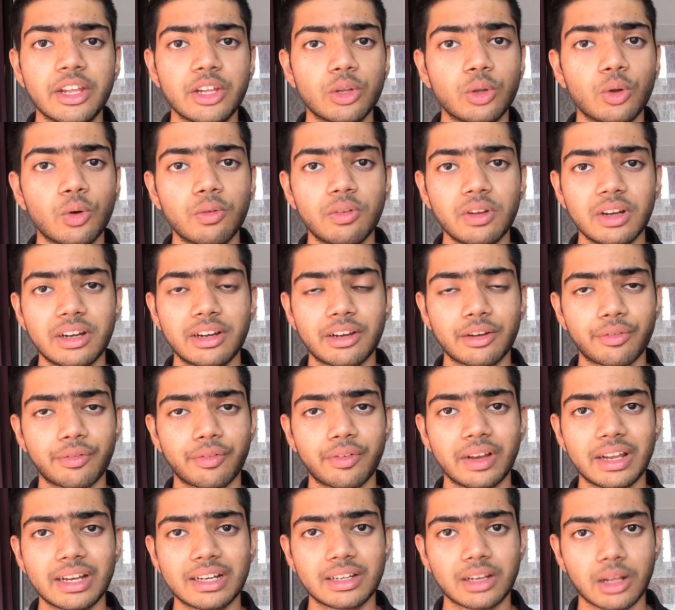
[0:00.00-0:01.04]
you will
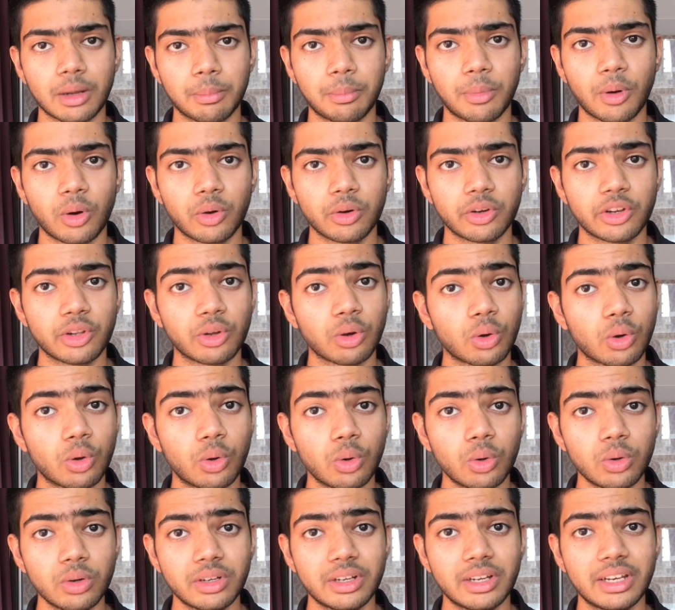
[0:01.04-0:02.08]
reflect about your
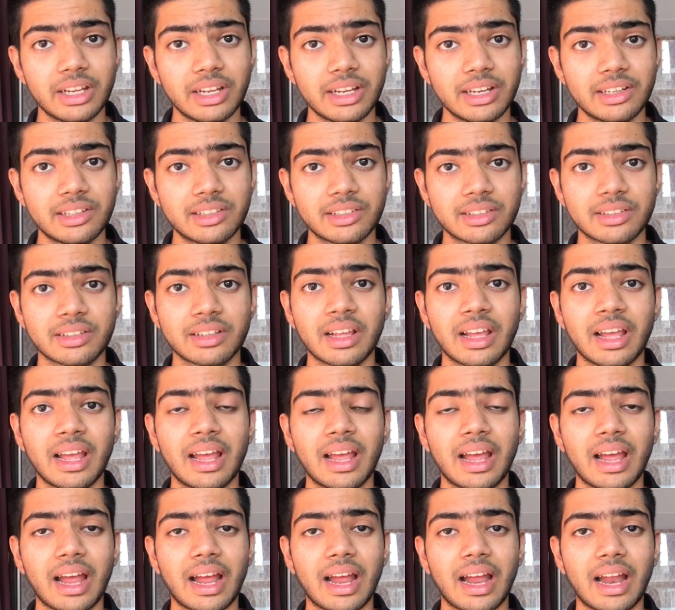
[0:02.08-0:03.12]
good deeds
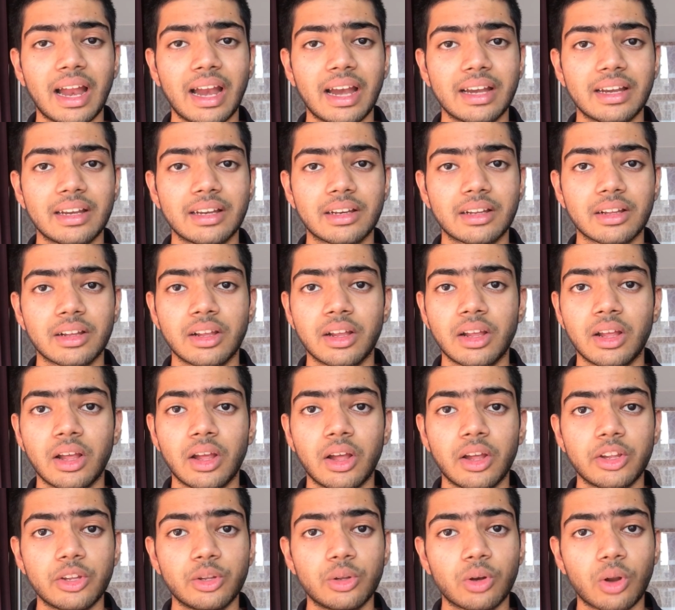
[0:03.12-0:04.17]
and
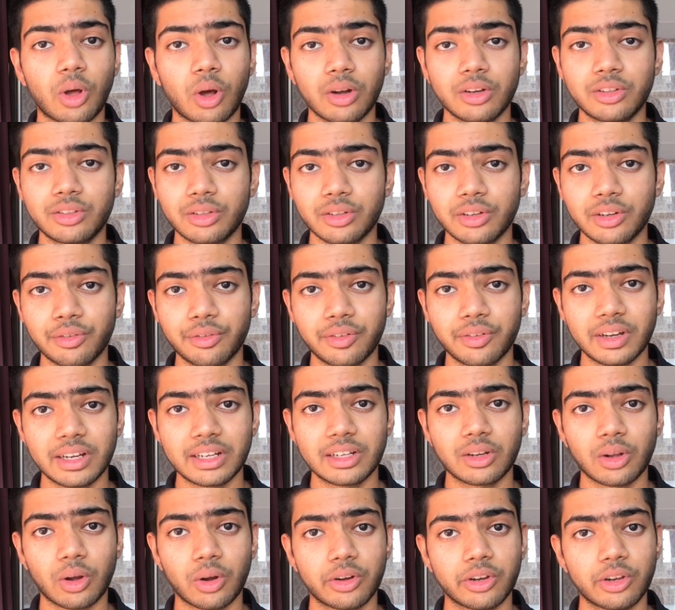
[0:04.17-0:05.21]
you'll also
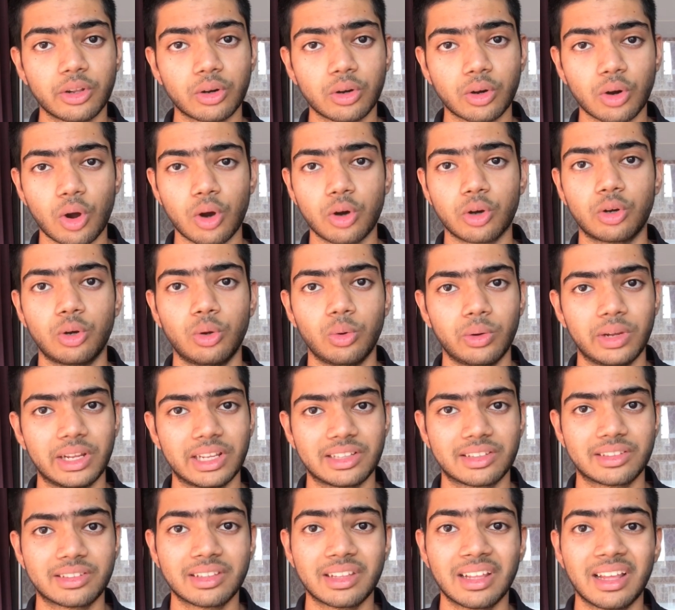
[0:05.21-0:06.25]
reflect on your
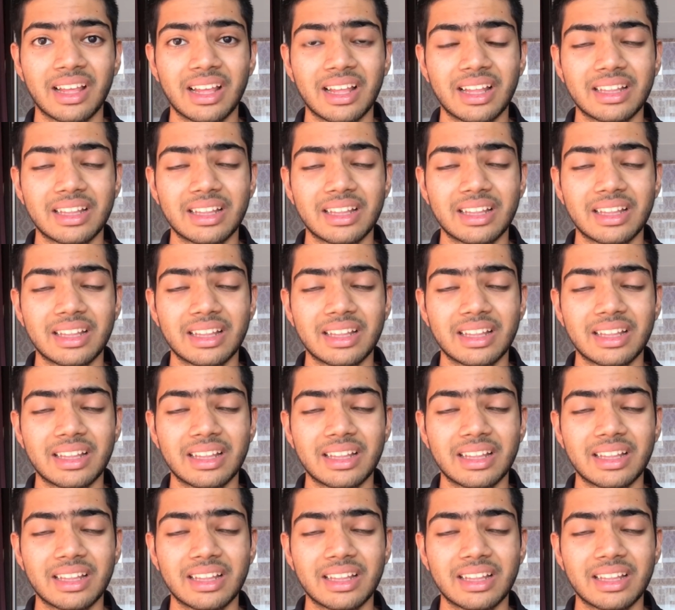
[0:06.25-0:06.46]
wrongdoings.